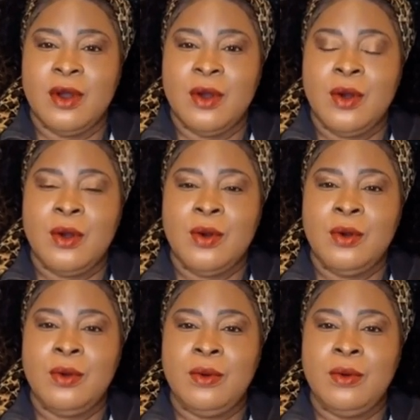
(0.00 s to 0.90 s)

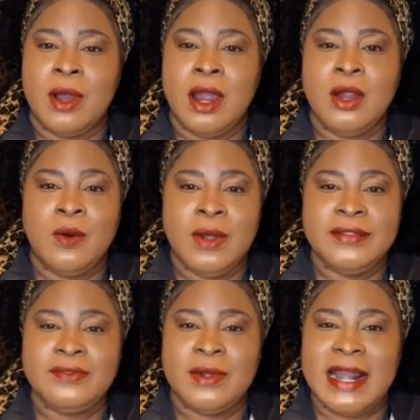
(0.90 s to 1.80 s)
who are going
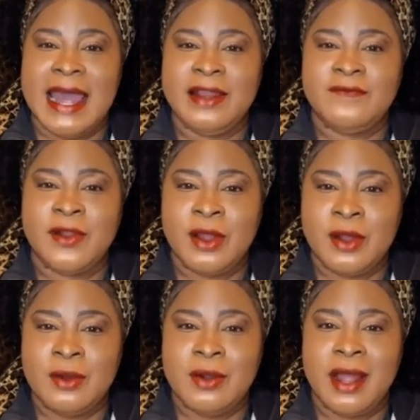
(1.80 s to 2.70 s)
through a lot of
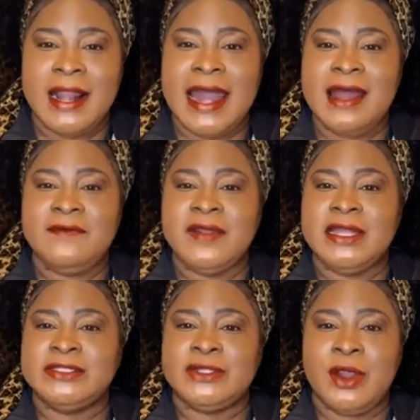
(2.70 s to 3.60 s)
hurt, a lot of
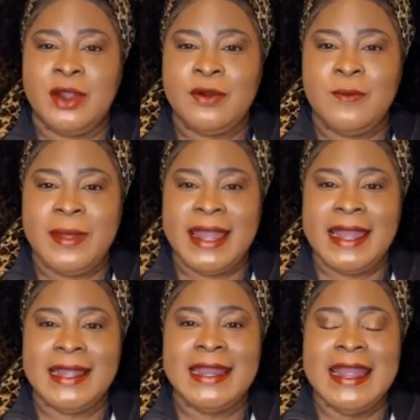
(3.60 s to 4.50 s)
internal
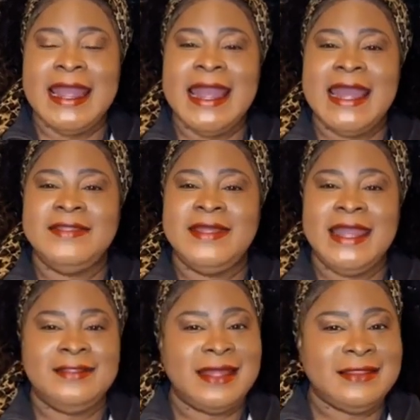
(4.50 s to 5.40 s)
pain, and
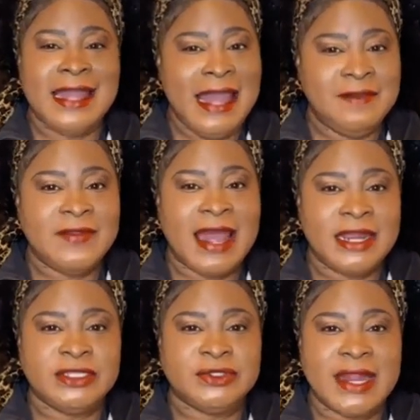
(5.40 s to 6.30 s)
they have not
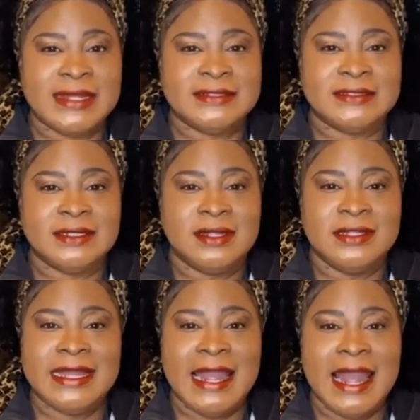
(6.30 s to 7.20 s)
addressed.
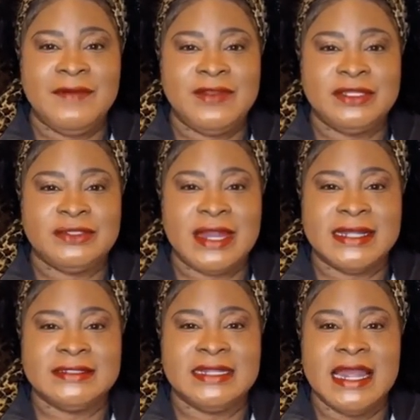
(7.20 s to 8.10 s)
They haven't
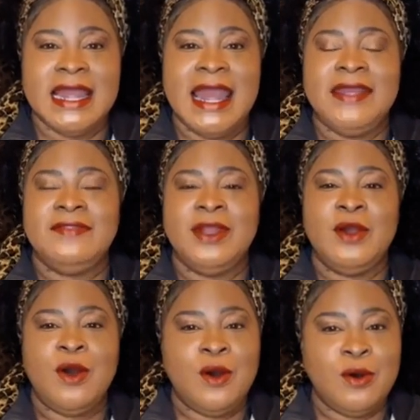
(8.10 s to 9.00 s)
addressed, and they're
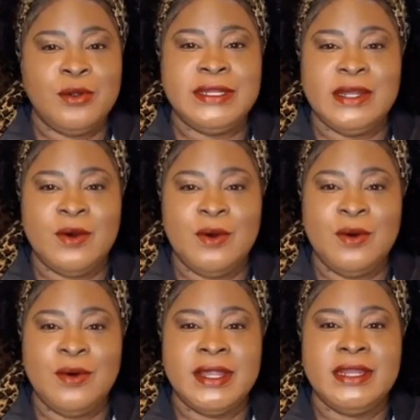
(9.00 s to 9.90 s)
holding
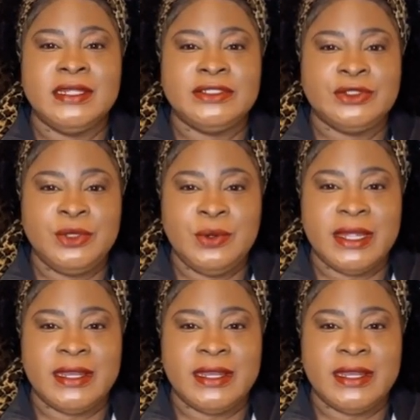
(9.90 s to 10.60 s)
on to it.